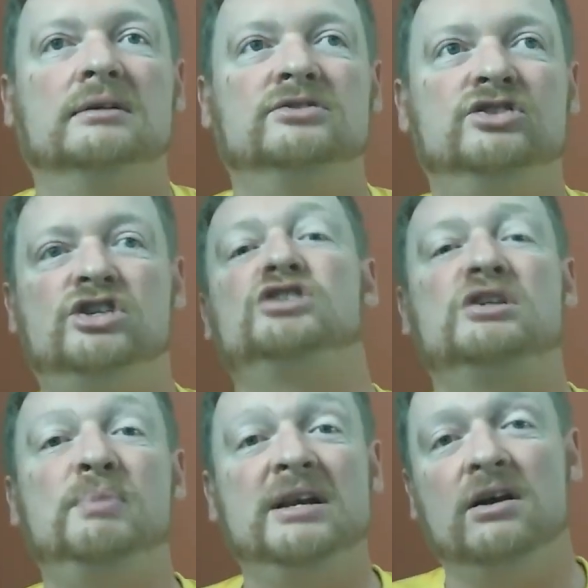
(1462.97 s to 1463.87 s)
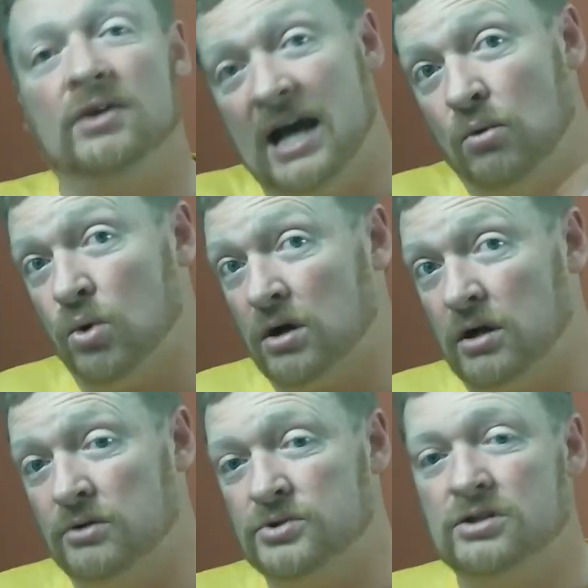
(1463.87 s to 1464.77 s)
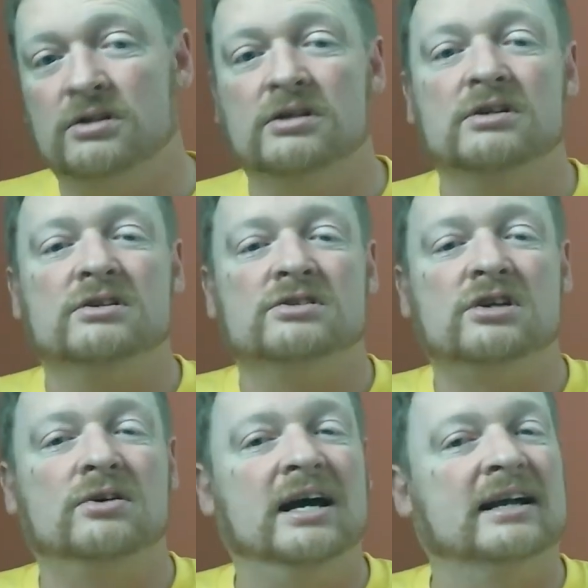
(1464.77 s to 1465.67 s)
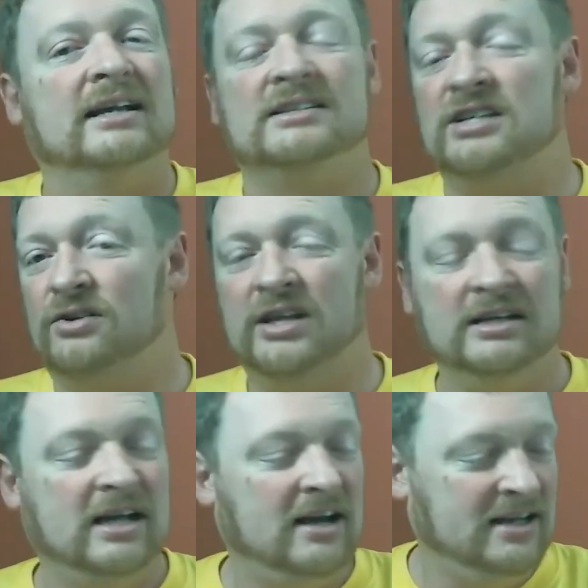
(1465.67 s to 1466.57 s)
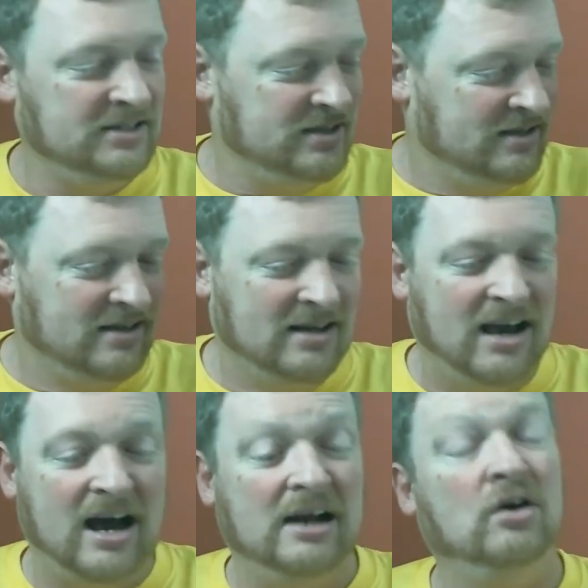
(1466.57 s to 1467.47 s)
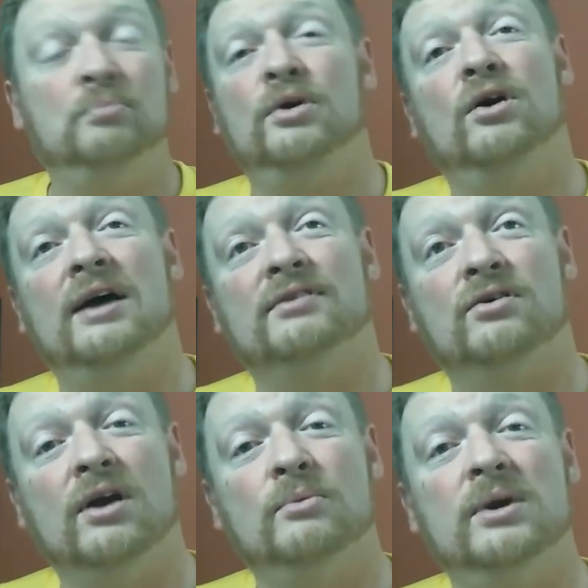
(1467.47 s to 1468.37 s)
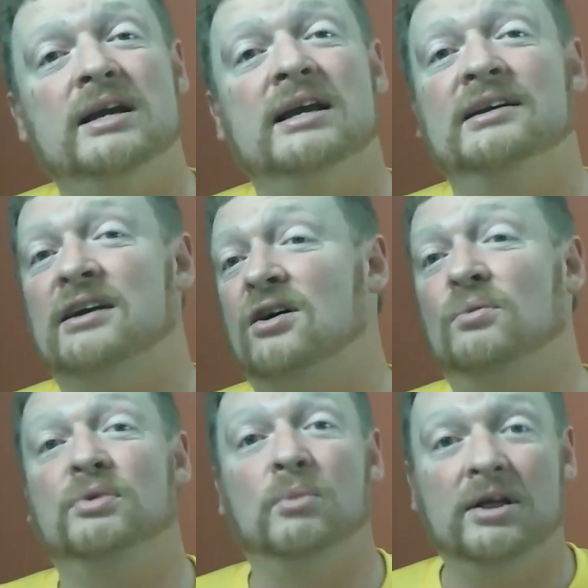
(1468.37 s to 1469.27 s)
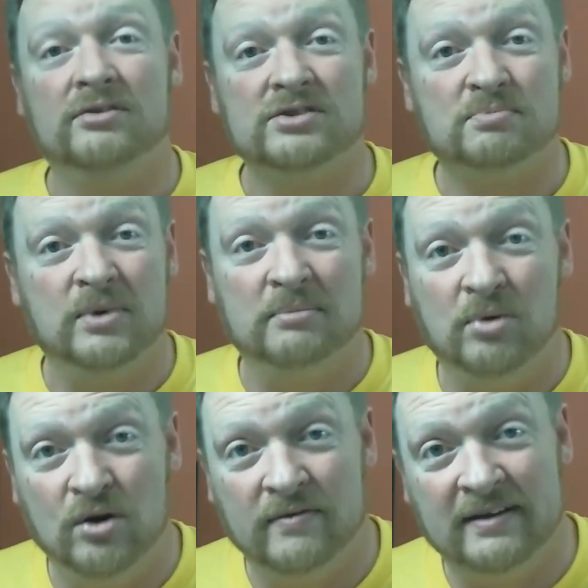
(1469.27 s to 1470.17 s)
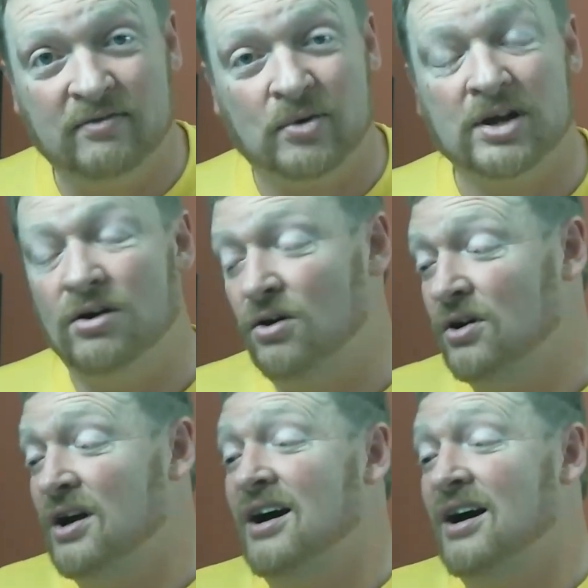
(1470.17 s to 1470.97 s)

just depending on how work goes. So, hey, until then, guys, I hope y'all have a great weekend. I hope the weather's improving for y'all.